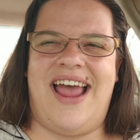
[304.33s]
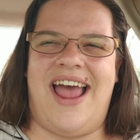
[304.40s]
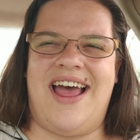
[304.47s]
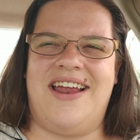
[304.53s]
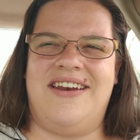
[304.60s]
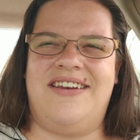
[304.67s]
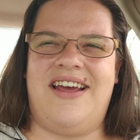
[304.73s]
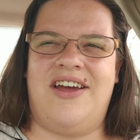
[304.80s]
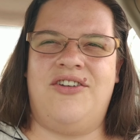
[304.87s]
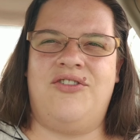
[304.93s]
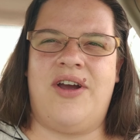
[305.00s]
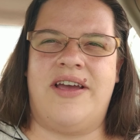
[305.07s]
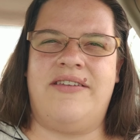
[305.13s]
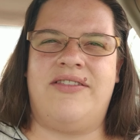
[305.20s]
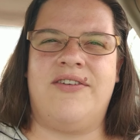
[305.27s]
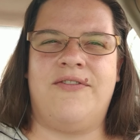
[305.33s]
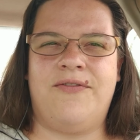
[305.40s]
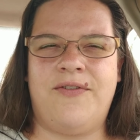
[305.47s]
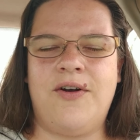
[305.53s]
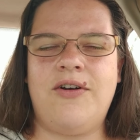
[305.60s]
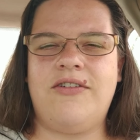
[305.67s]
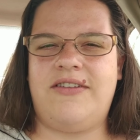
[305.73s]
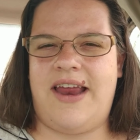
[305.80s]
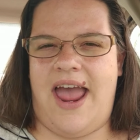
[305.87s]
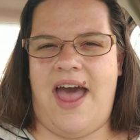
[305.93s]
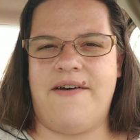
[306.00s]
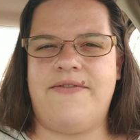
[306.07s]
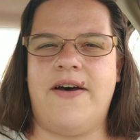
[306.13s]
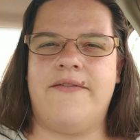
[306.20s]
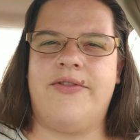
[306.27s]
and address the first
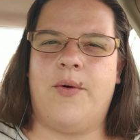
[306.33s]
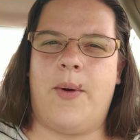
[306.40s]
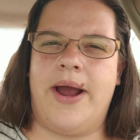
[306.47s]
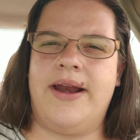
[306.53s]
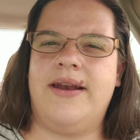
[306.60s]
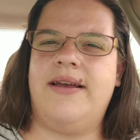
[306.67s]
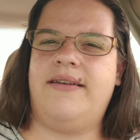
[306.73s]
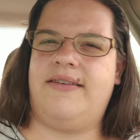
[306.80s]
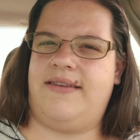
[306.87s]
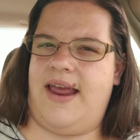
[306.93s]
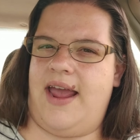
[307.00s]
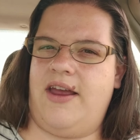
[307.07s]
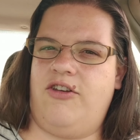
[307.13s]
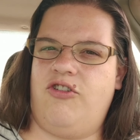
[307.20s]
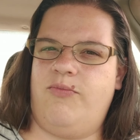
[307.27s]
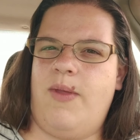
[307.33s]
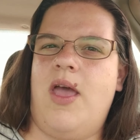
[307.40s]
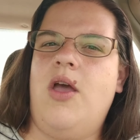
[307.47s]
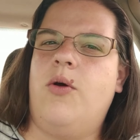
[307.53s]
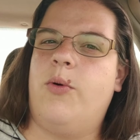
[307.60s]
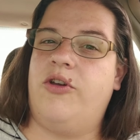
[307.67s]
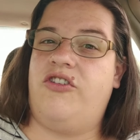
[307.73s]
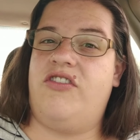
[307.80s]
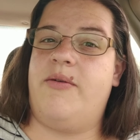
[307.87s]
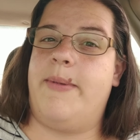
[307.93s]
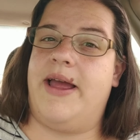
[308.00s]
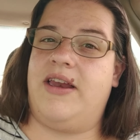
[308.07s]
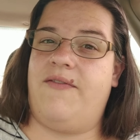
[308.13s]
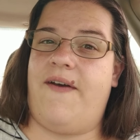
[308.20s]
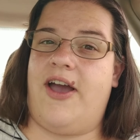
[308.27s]
half of the whitening stage, which is the
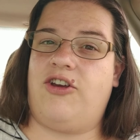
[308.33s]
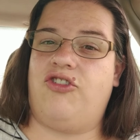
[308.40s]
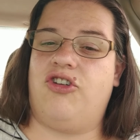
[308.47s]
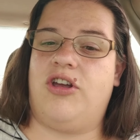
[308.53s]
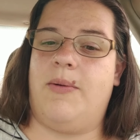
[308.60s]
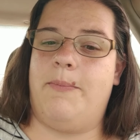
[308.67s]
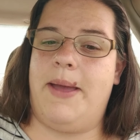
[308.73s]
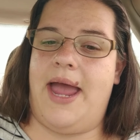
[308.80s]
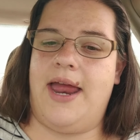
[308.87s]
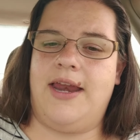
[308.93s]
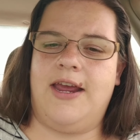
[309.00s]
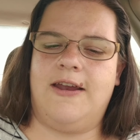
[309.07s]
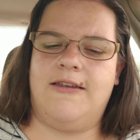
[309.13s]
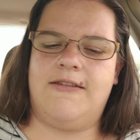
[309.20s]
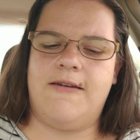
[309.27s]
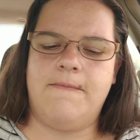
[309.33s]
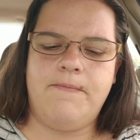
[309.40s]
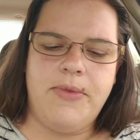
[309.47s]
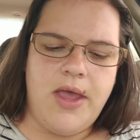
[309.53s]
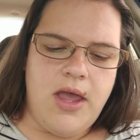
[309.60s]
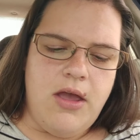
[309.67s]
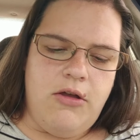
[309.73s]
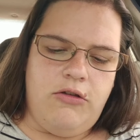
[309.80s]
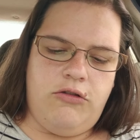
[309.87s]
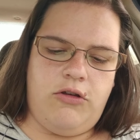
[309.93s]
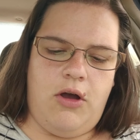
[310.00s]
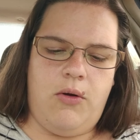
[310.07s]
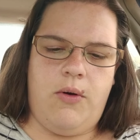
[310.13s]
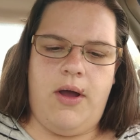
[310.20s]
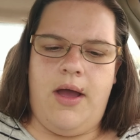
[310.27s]
manufactured companions.
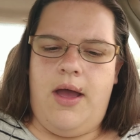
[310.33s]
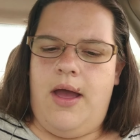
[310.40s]
So